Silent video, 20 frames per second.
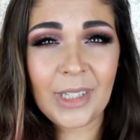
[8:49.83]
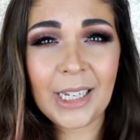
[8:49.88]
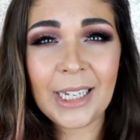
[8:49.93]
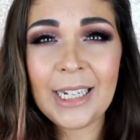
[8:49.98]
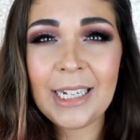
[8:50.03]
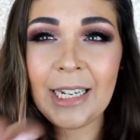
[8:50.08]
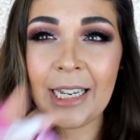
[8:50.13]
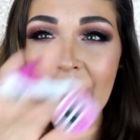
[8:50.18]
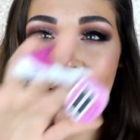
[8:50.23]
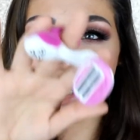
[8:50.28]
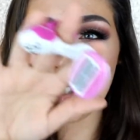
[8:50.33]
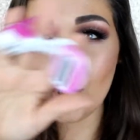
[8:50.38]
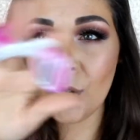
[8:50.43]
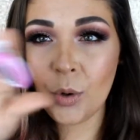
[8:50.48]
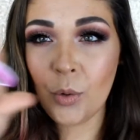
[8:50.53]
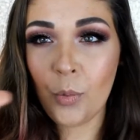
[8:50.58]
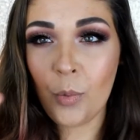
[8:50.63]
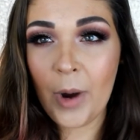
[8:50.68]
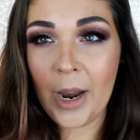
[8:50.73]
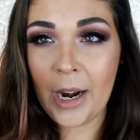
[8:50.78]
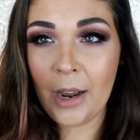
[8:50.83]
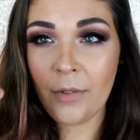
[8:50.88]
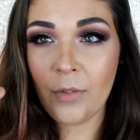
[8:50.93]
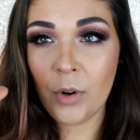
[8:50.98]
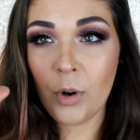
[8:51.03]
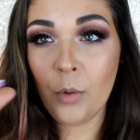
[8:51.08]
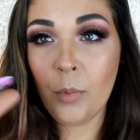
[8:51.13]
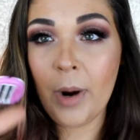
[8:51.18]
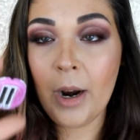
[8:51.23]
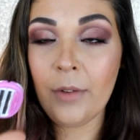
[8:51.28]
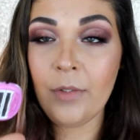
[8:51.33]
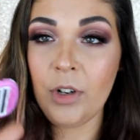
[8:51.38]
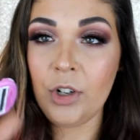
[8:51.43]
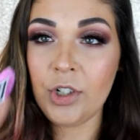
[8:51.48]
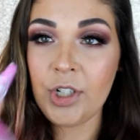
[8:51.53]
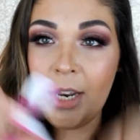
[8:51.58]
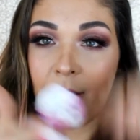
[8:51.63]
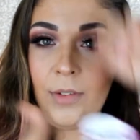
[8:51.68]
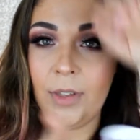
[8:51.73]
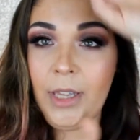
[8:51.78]
knees or whatever, or wherever you're
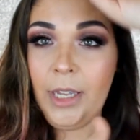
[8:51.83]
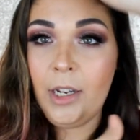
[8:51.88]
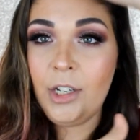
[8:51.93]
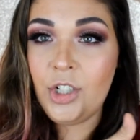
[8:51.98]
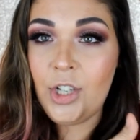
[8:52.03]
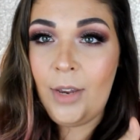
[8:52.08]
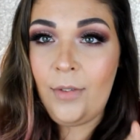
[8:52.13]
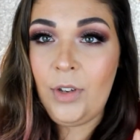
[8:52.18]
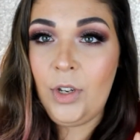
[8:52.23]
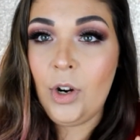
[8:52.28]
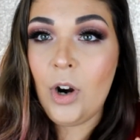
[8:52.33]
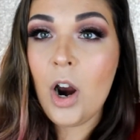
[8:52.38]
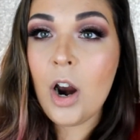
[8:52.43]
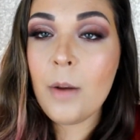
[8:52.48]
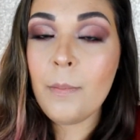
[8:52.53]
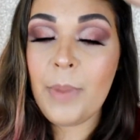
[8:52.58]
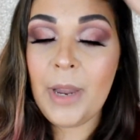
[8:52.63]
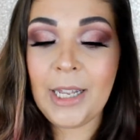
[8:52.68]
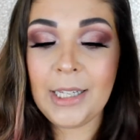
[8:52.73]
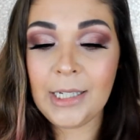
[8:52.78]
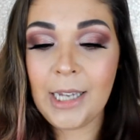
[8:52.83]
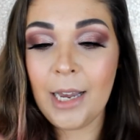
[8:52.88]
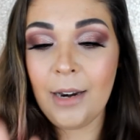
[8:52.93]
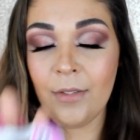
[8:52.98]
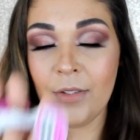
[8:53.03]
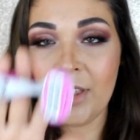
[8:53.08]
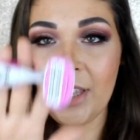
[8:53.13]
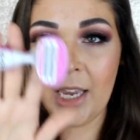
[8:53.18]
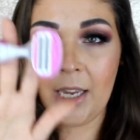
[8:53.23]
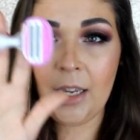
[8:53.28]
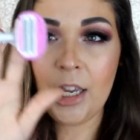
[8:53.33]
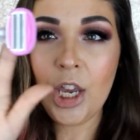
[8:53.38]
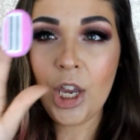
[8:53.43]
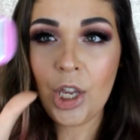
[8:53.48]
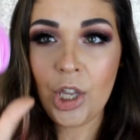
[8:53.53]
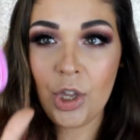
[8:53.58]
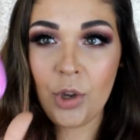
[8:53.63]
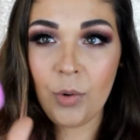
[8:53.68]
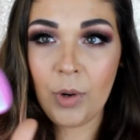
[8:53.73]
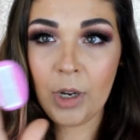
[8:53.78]
shaving, like shaving your armpits kind of thing.
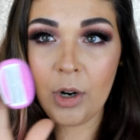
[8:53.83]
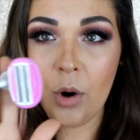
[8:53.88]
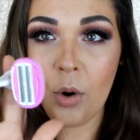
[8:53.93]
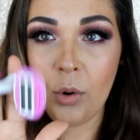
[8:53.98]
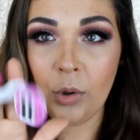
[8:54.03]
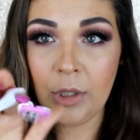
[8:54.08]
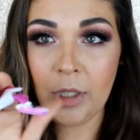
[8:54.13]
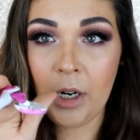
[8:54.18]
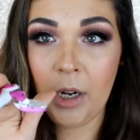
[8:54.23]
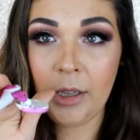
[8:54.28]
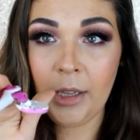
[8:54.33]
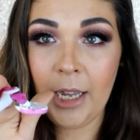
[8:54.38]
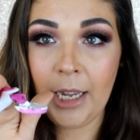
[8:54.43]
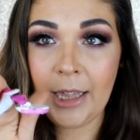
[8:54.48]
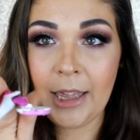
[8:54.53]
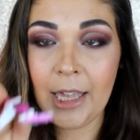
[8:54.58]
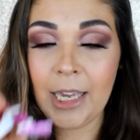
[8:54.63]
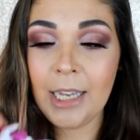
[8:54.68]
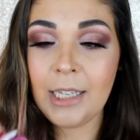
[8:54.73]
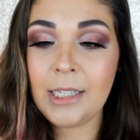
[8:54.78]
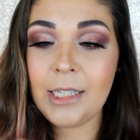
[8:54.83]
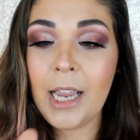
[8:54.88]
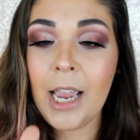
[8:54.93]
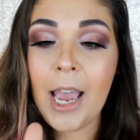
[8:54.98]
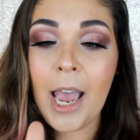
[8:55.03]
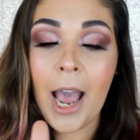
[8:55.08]
You can hold it on like this.